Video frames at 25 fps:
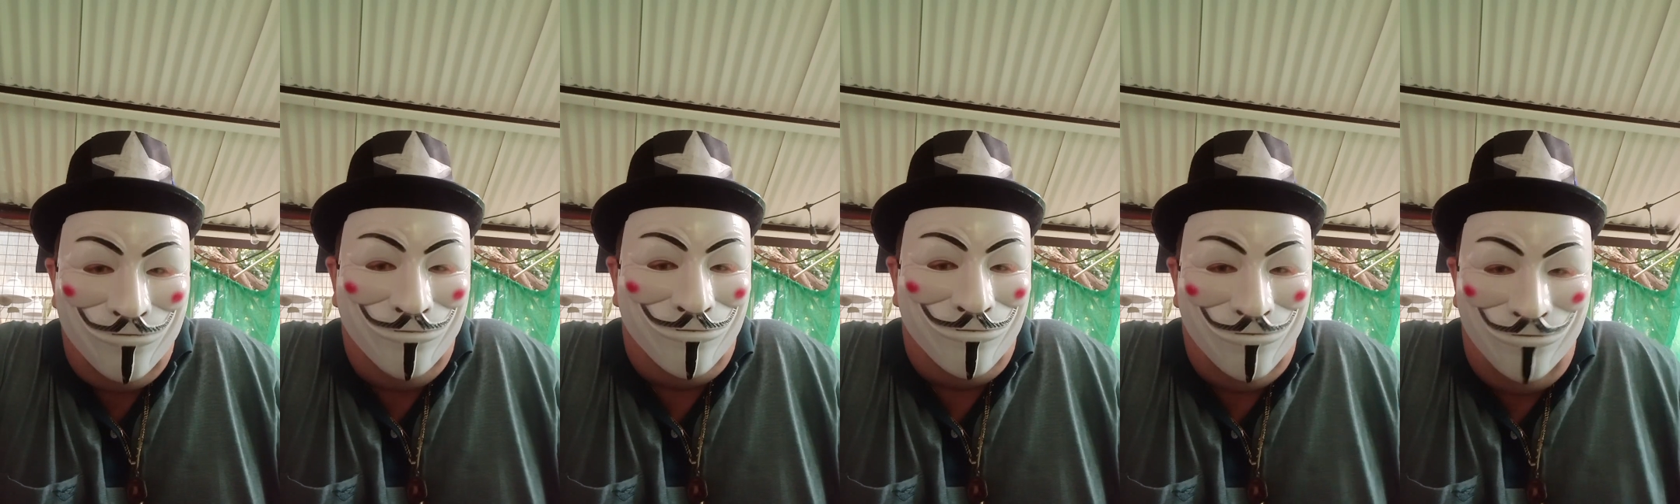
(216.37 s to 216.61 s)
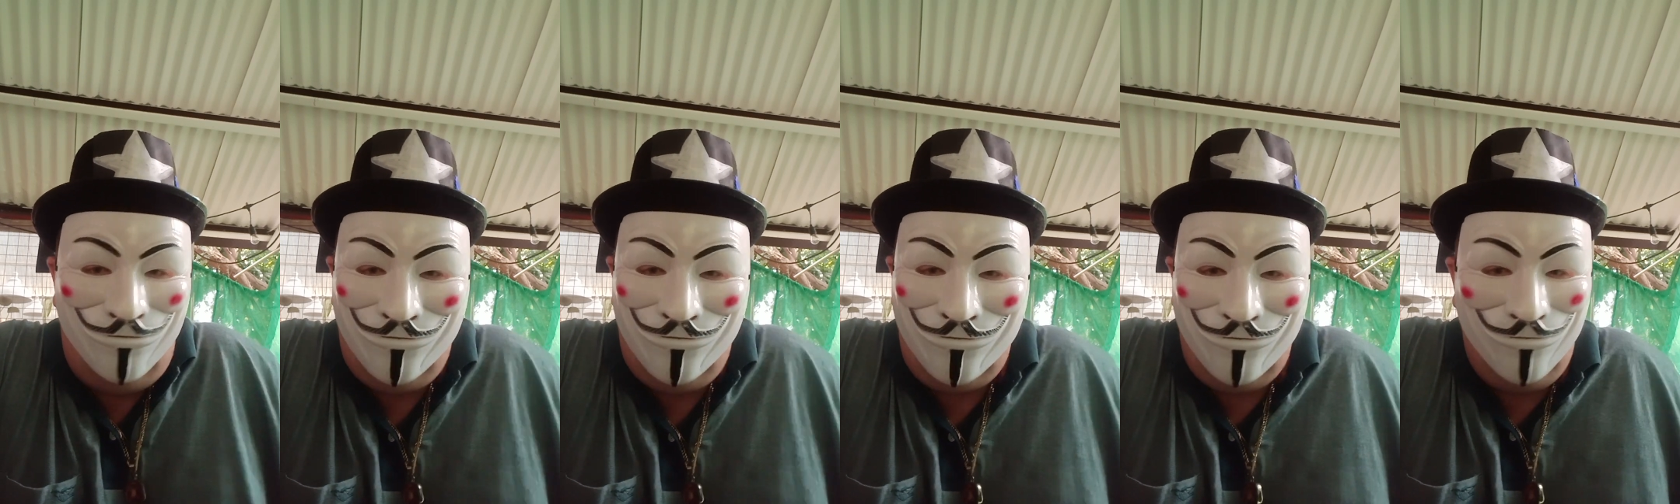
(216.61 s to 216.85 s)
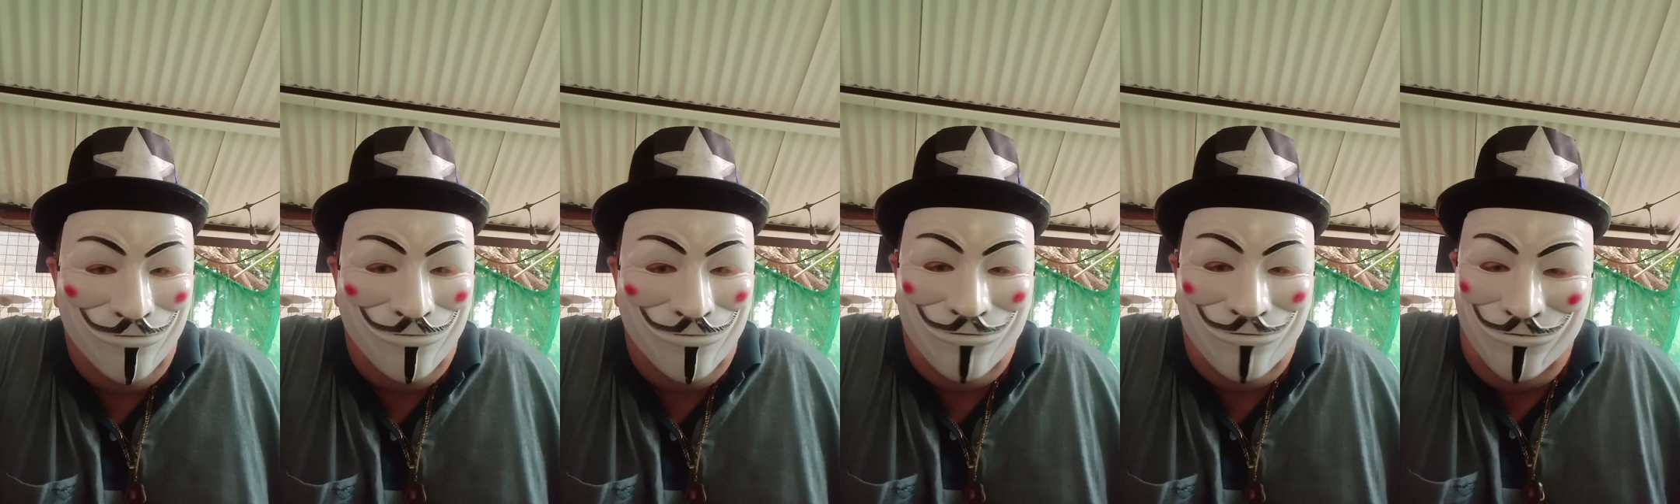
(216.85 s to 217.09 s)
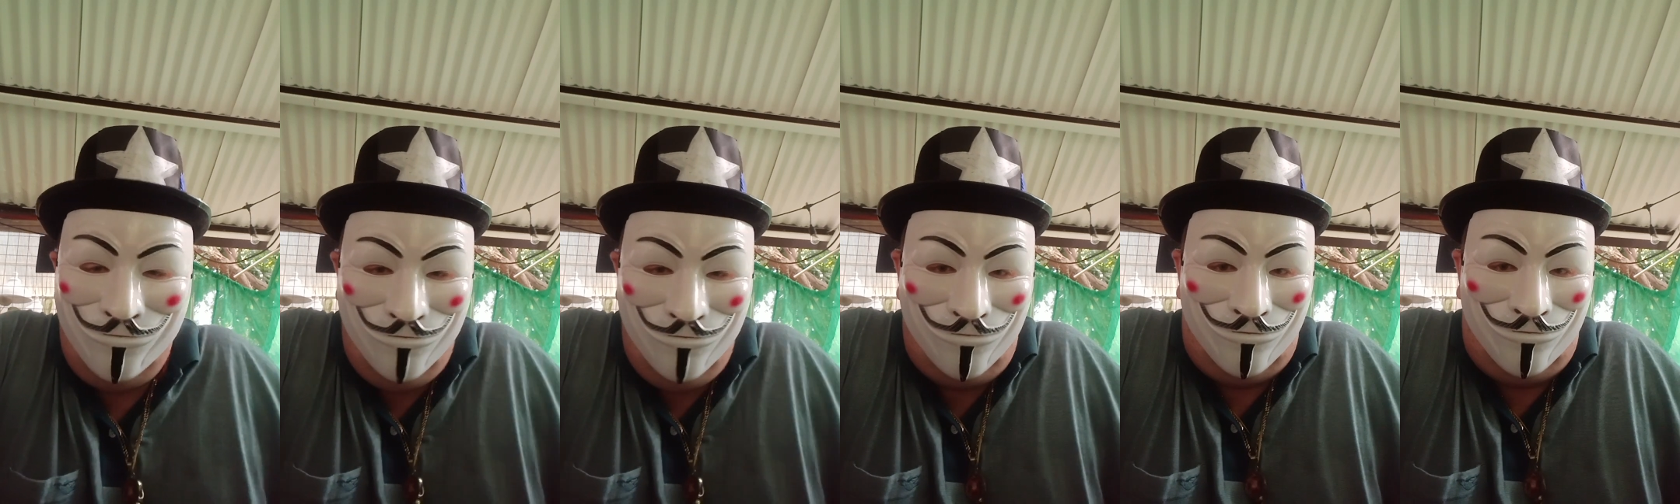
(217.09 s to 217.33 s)
a duck, or a
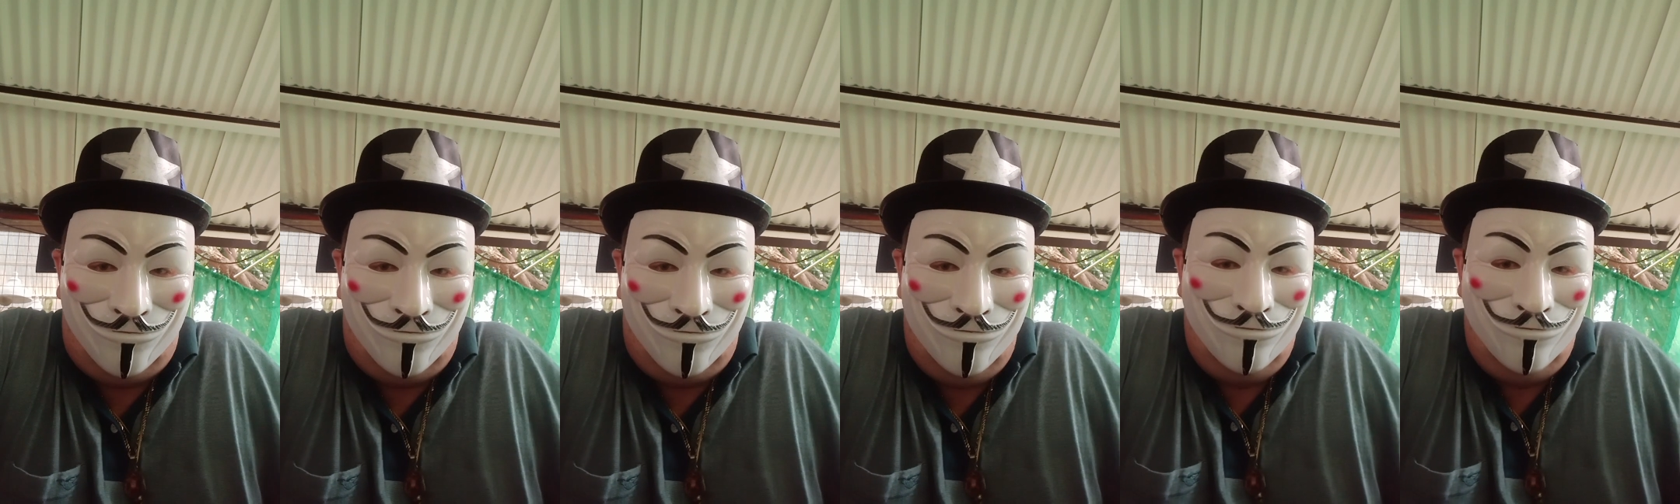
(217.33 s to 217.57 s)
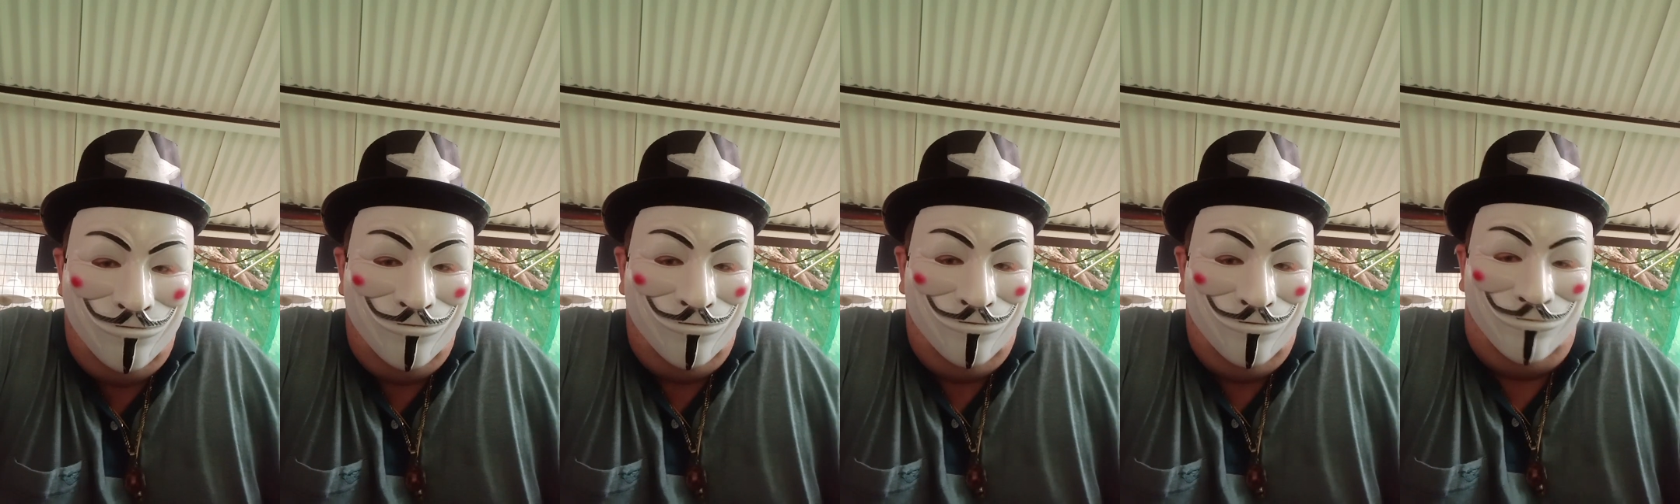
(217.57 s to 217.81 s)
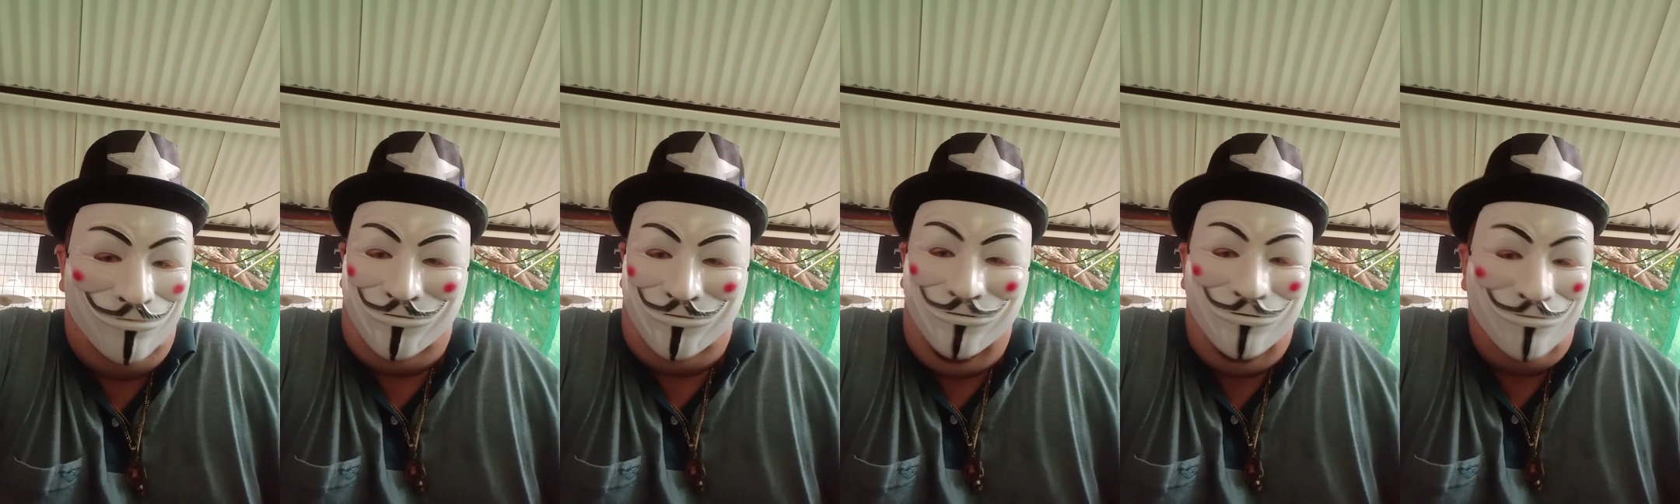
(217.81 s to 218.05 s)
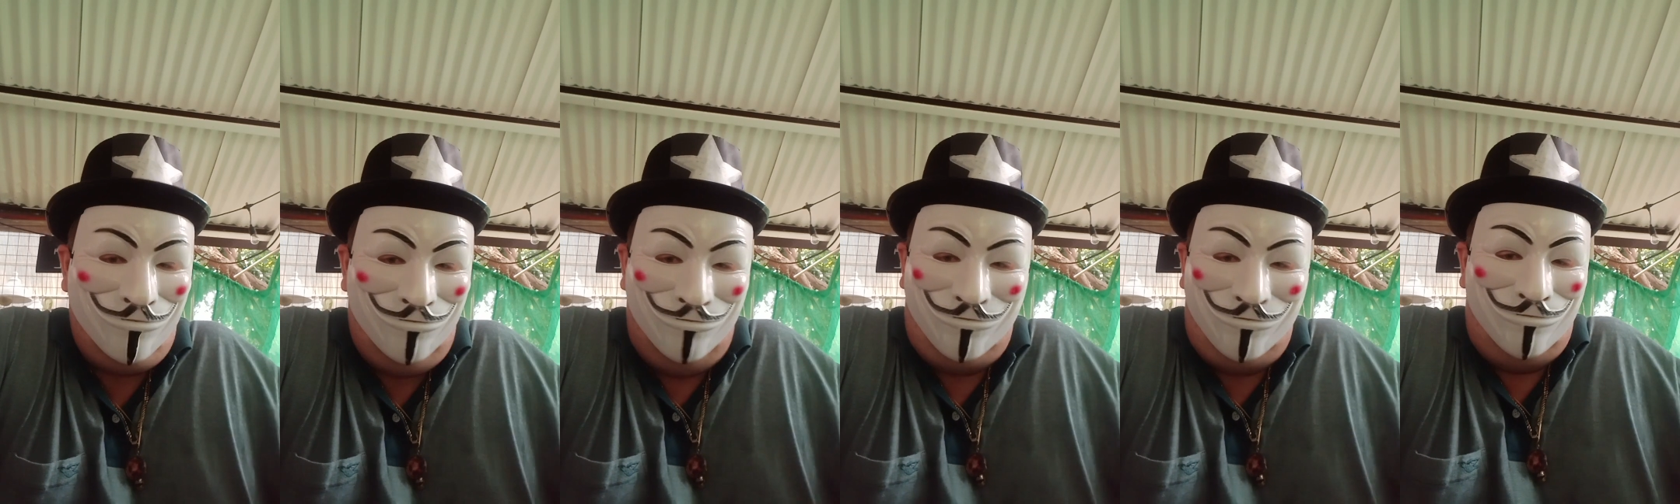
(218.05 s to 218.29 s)
demon? It's
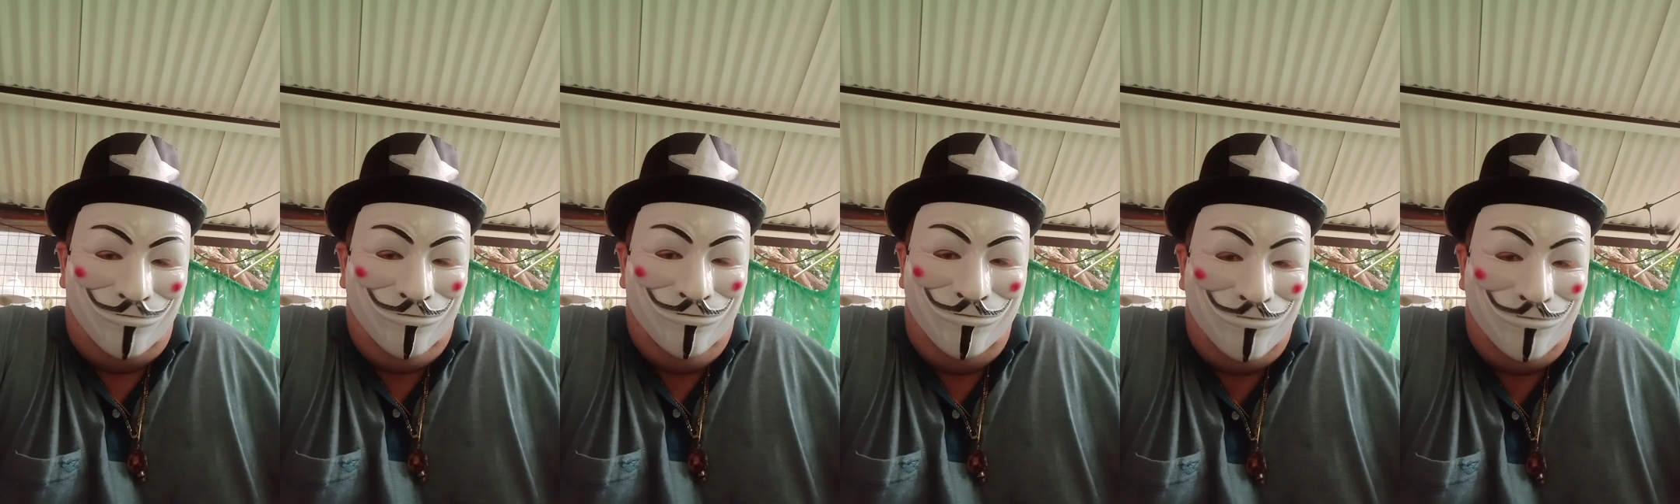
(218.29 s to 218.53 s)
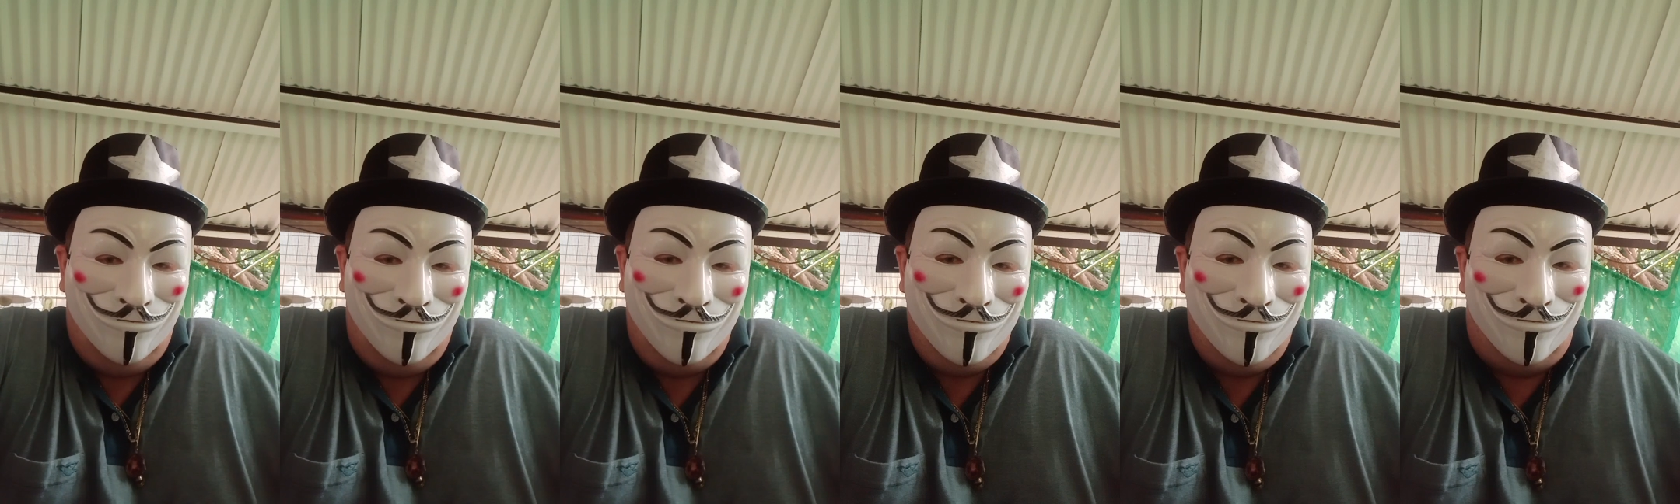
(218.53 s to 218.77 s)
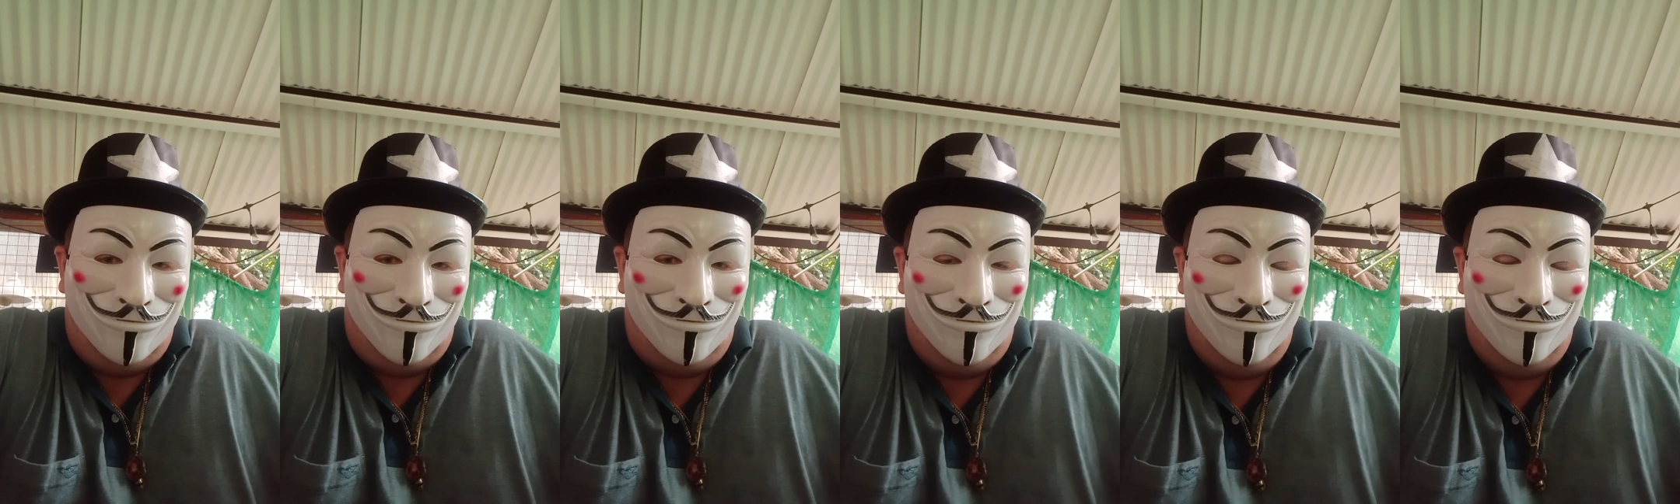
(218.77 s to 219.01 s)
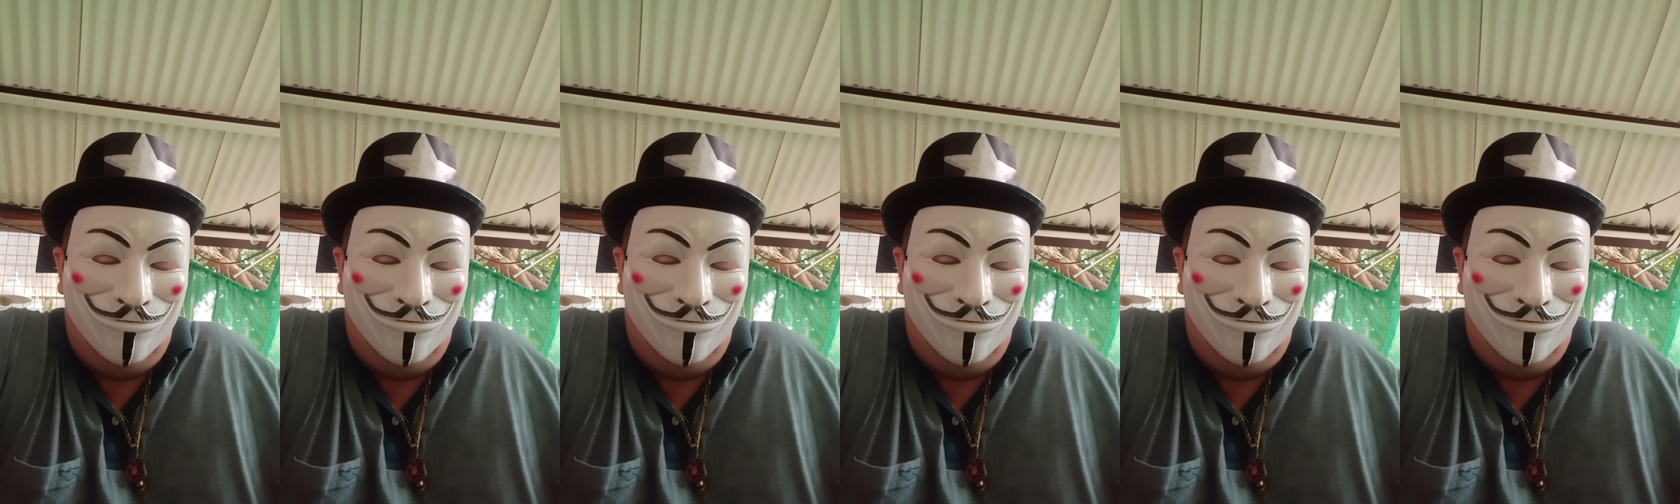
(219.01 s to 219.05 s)
obviously a demon.